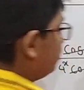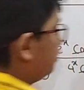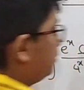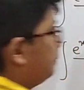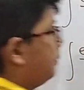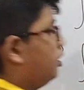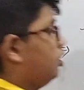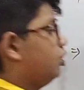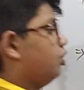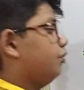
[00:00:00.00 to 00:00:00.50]
to the
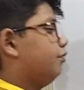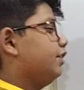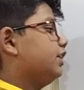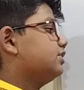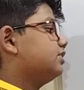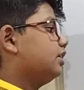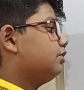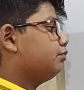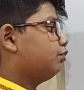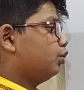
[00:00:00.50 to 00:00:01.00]
power of
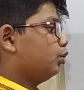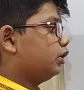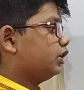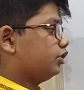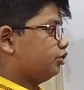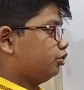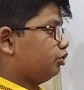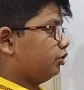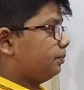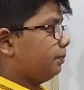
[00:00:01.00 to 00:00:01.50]
x and 4
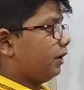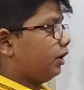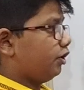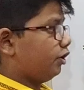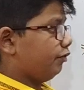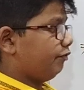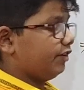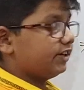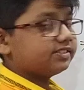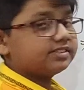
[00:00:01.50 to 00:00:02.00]
raised to the power
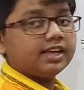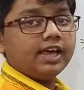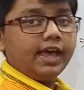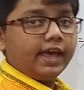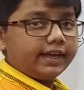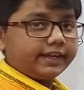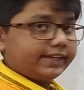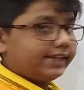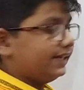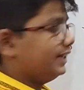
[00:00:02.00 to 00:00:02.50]
of x
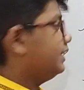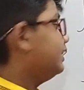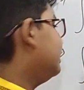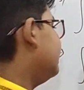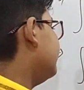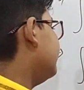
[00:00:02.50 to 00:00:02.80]
get